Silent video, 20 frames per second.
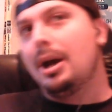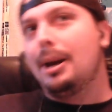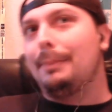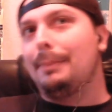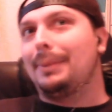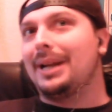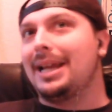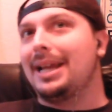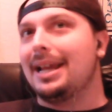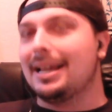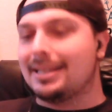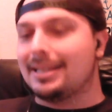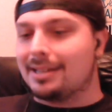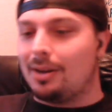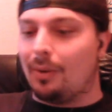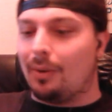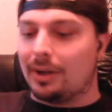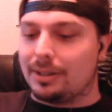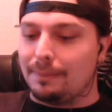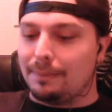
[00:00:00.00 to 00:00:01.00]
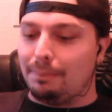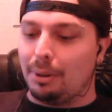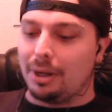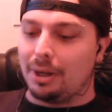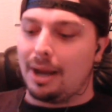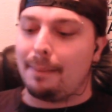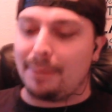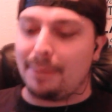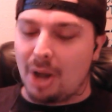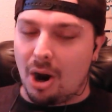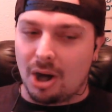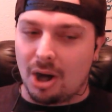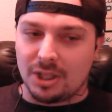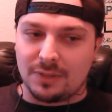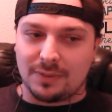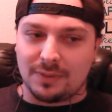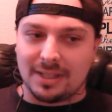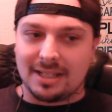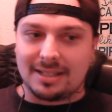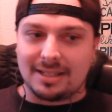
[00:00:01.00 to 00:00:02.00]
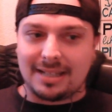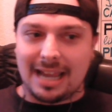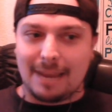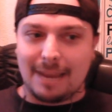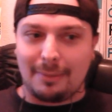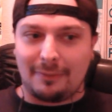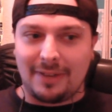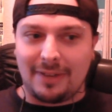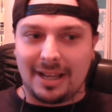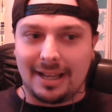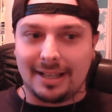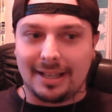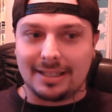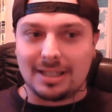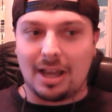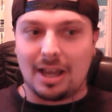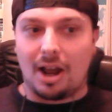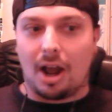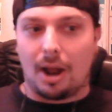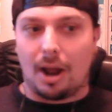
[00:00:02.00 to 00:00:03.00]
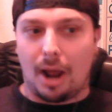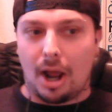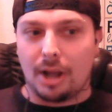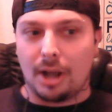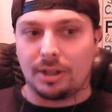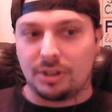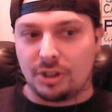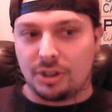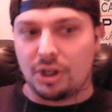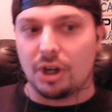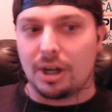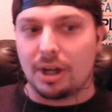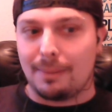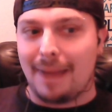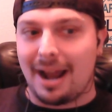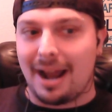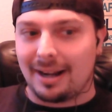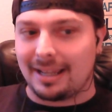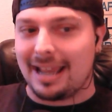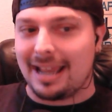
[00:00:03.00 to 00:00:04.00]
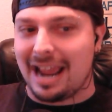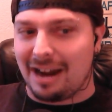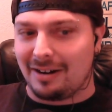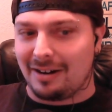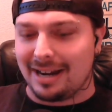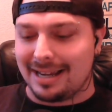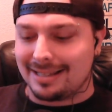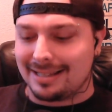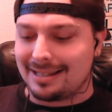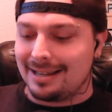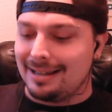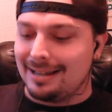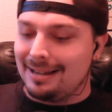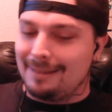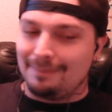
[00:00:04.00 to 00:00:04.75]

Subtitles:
But he is going to put up yards for this team if he gets a good amount of carries.